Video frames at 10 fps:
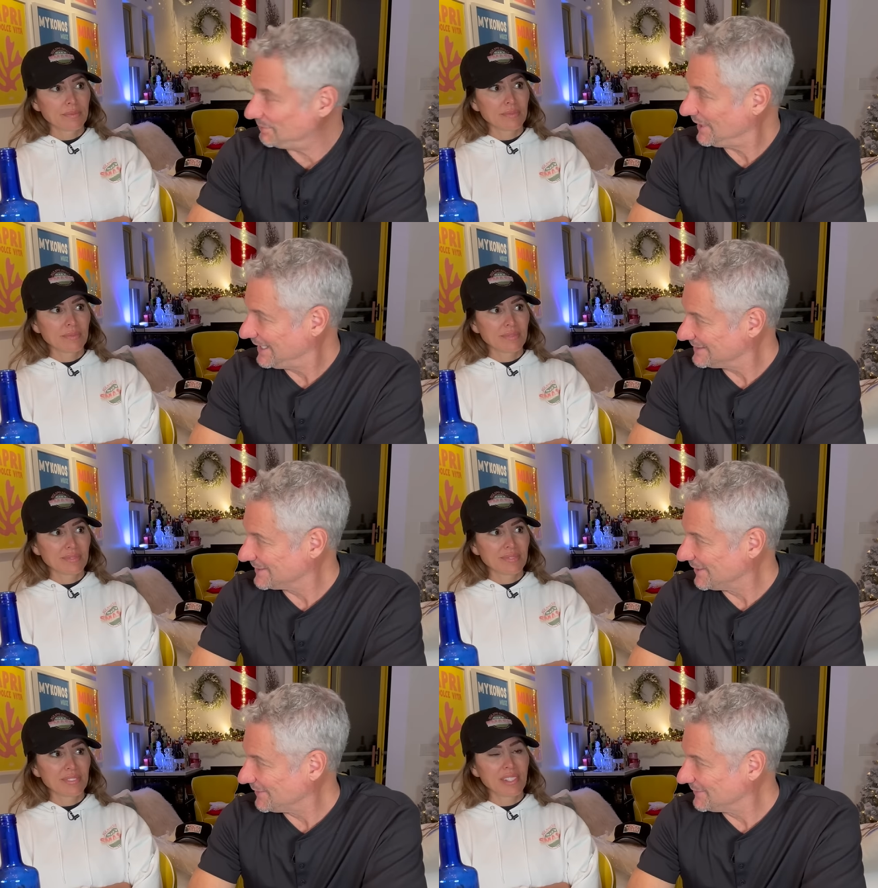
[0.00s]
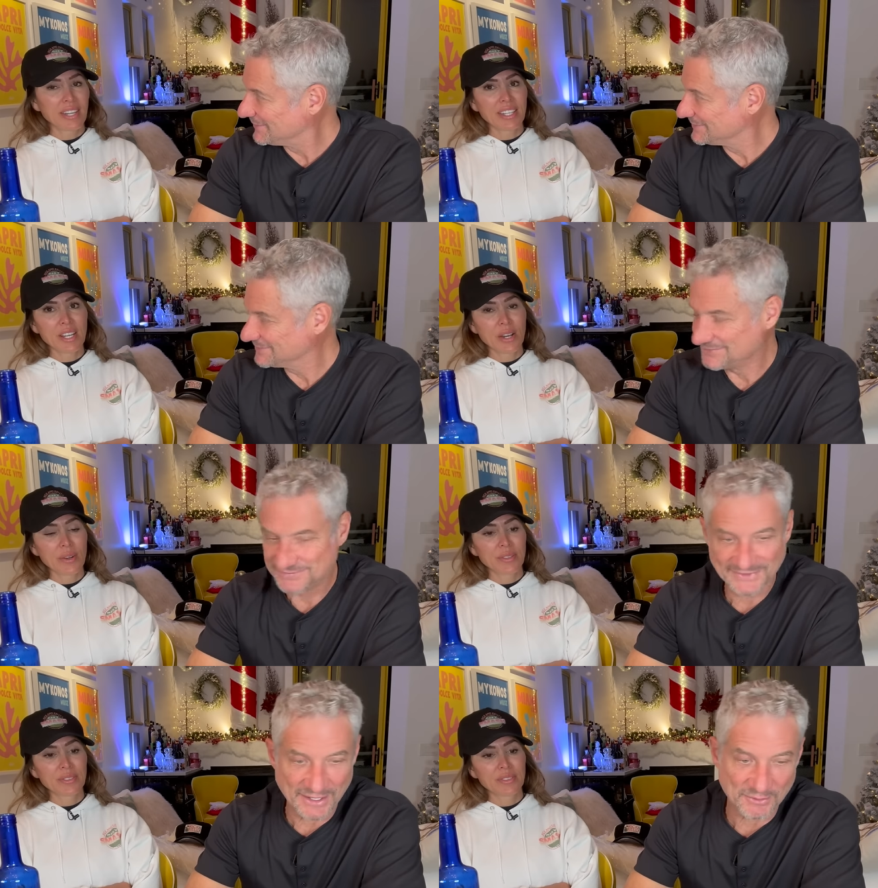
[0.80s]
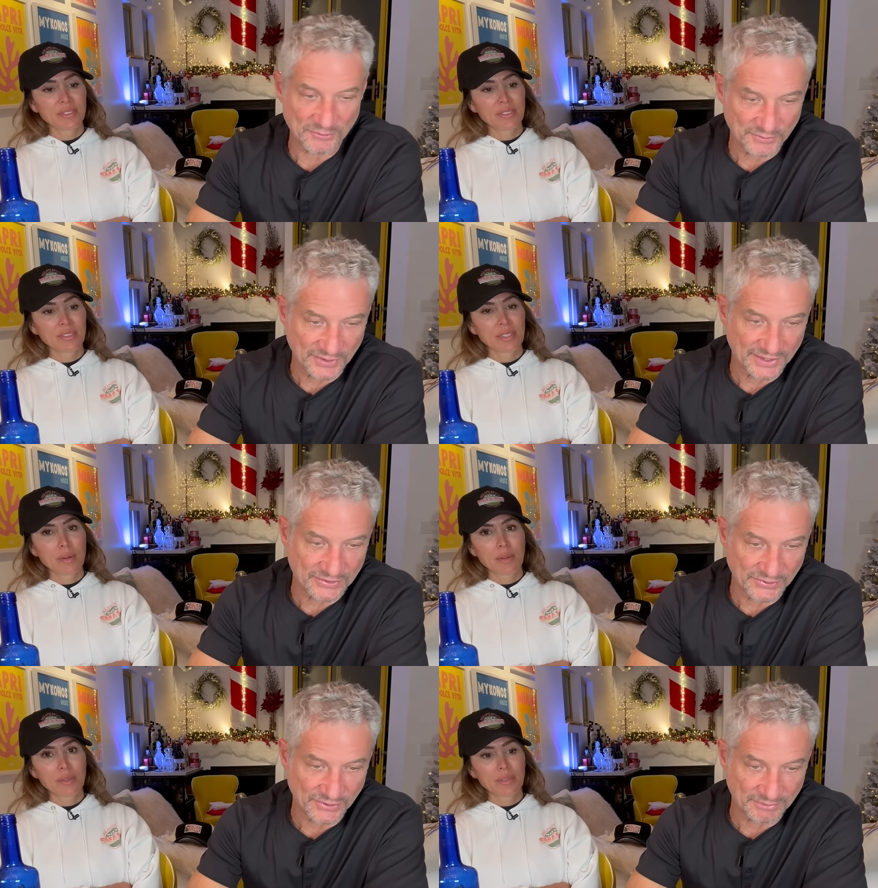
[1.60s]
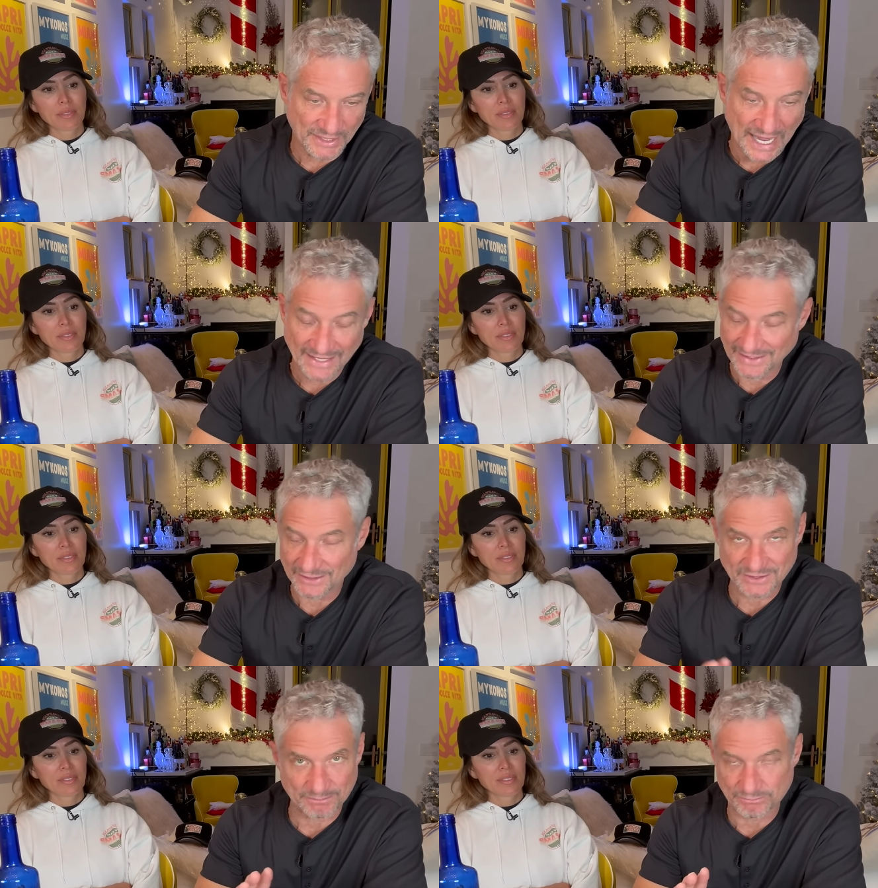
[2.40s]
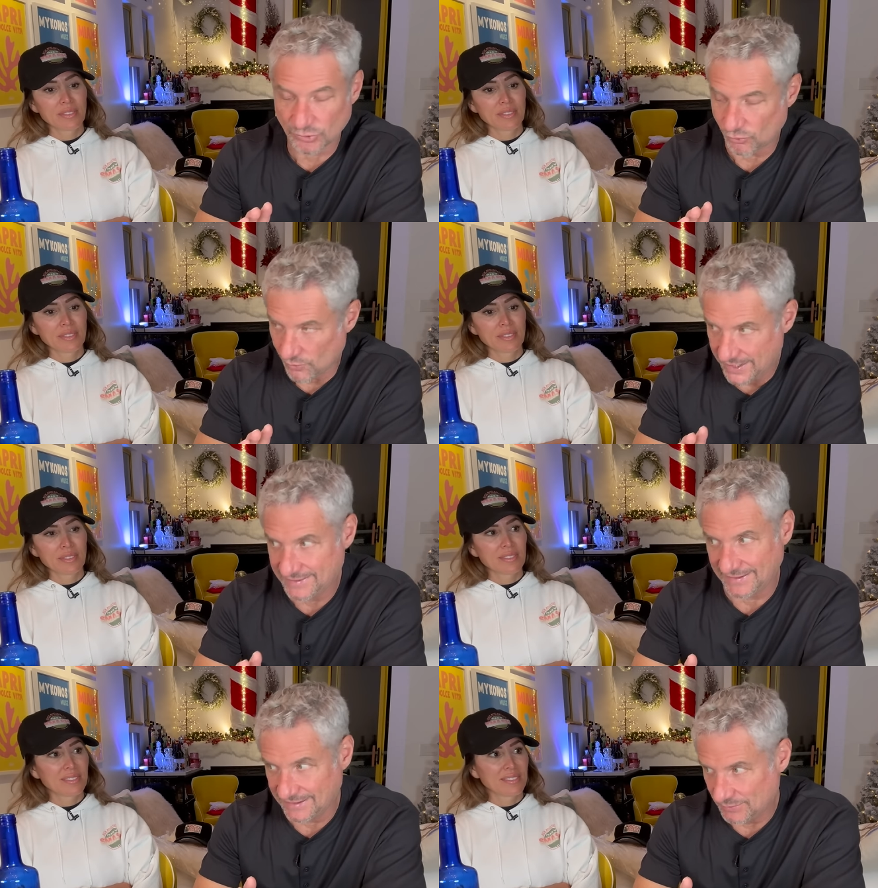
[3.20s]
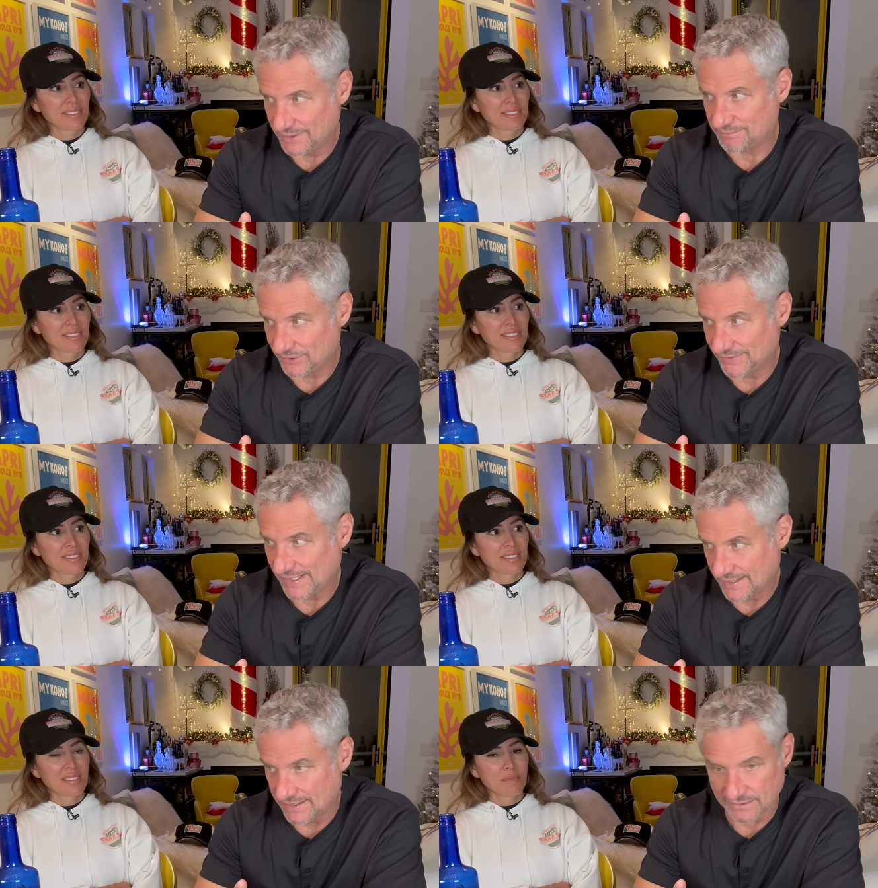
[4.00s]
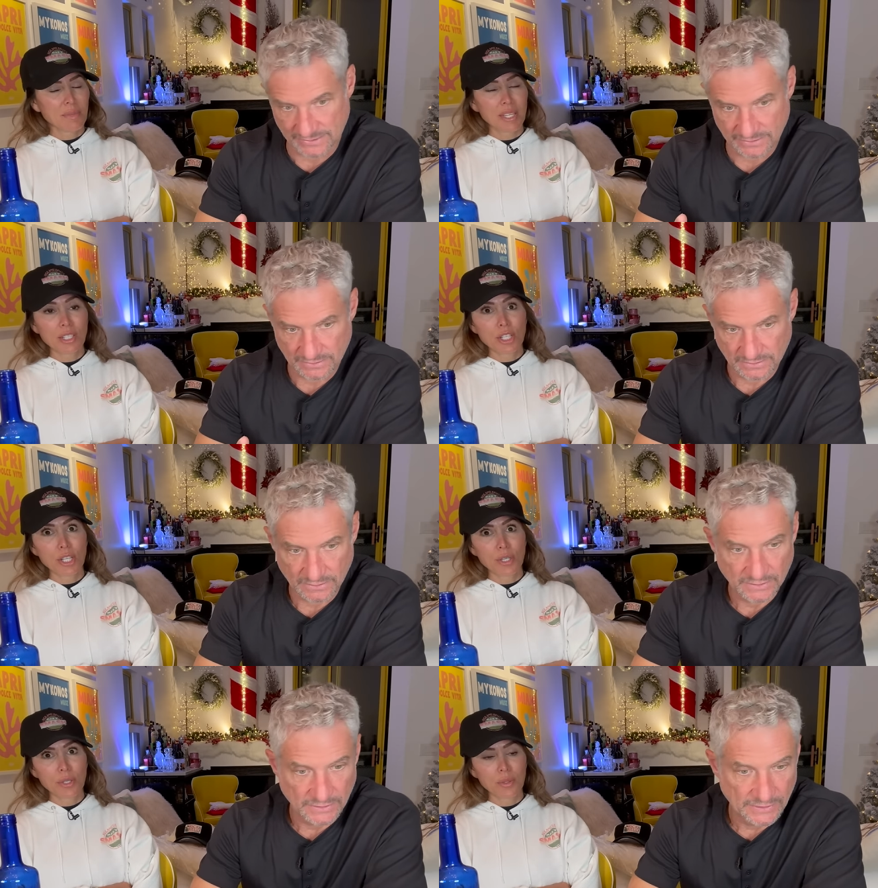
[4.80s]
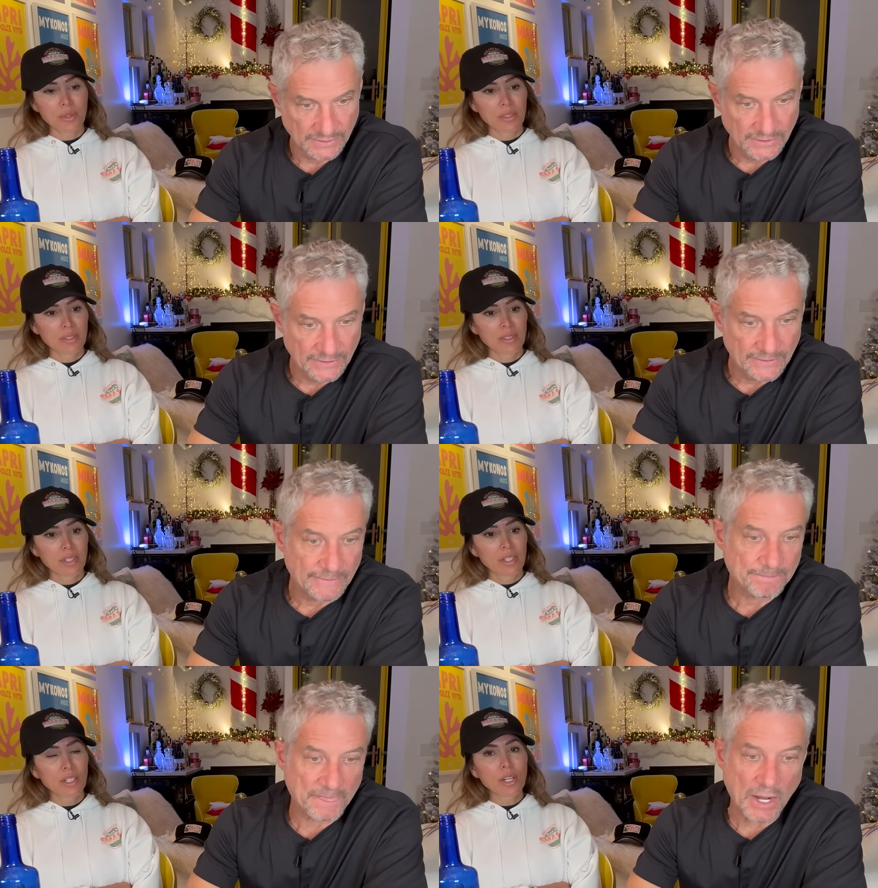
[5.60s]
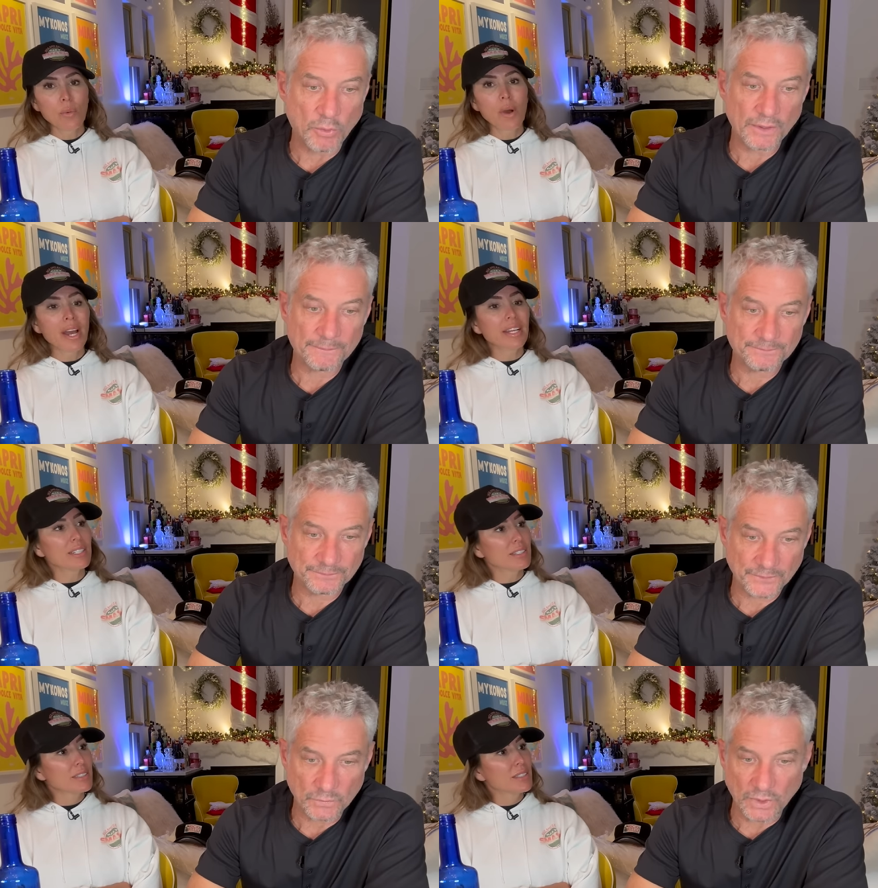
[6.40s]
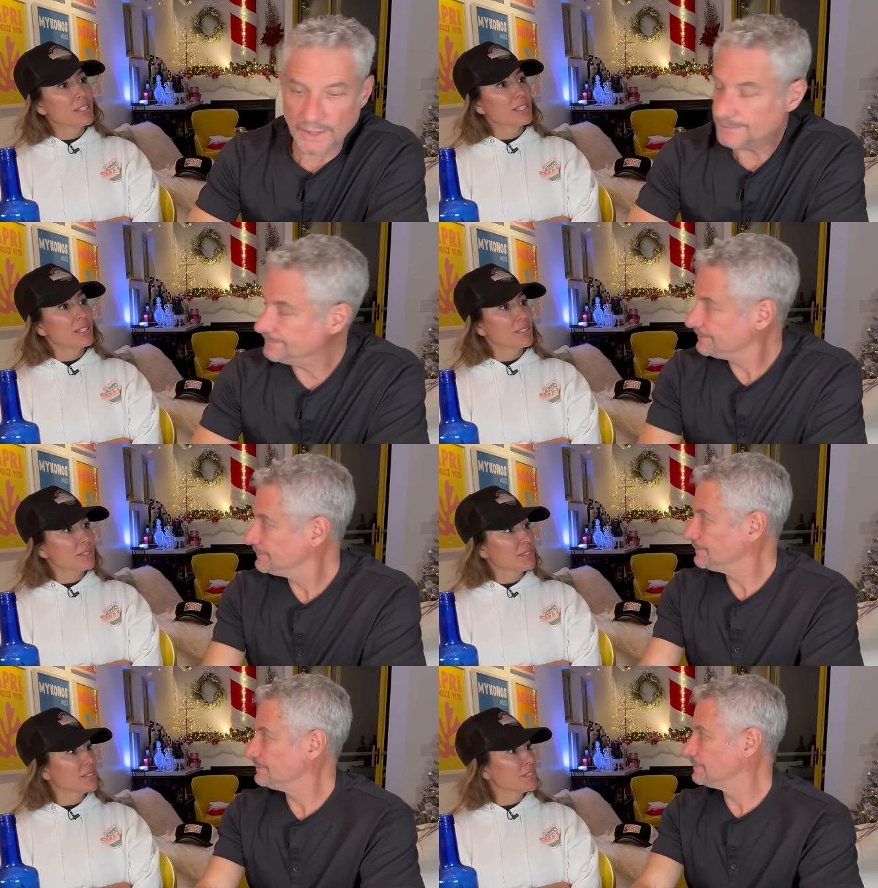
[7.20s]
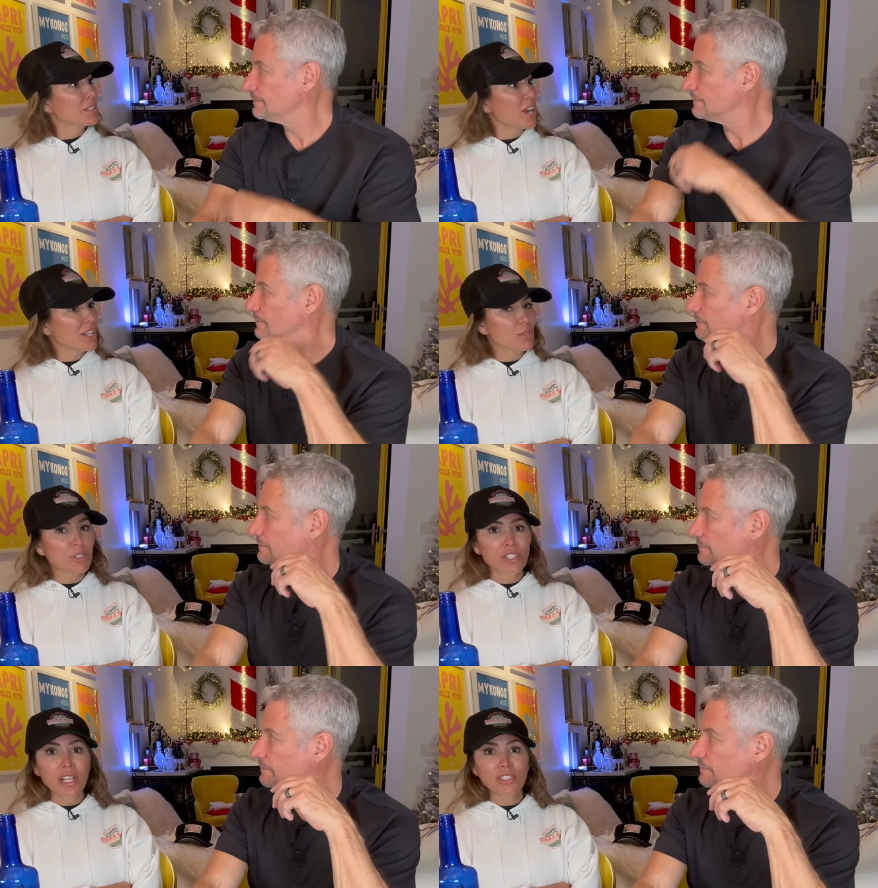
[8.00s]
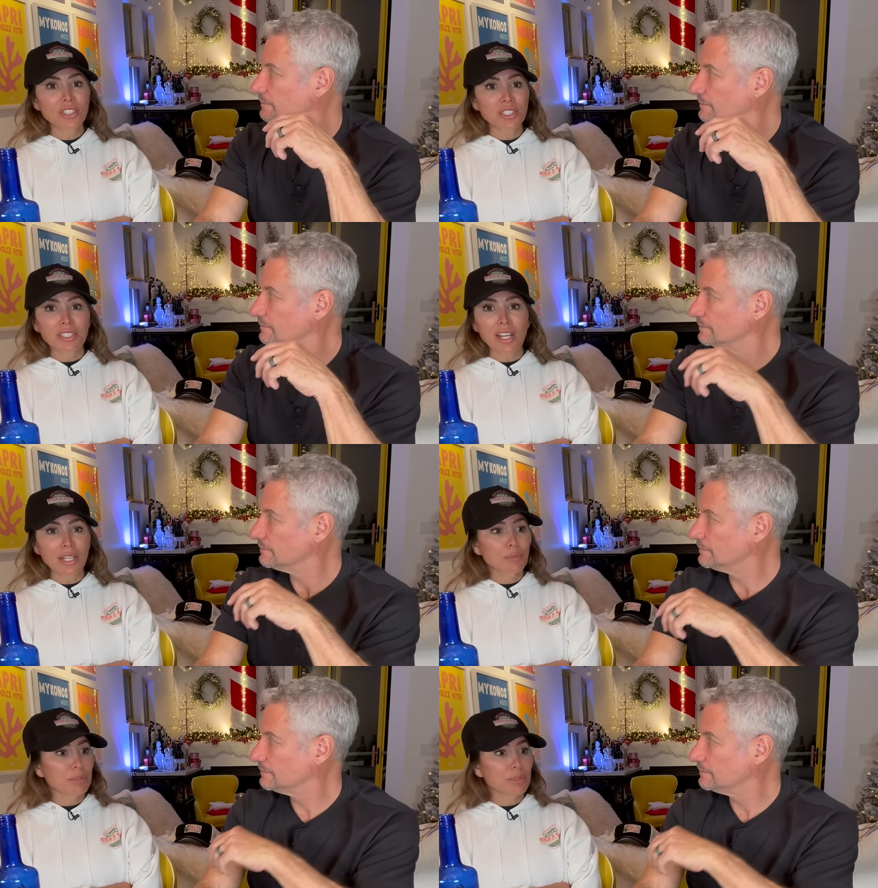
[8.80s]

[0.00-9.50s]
Speaker 1: plans though. I know. They were really cool, but I think it was a great thing that we didn't build that house.
Speaker 2: Me too.
Speaker 1: You know want, what? What?
Speaker 2: God's rejection is God's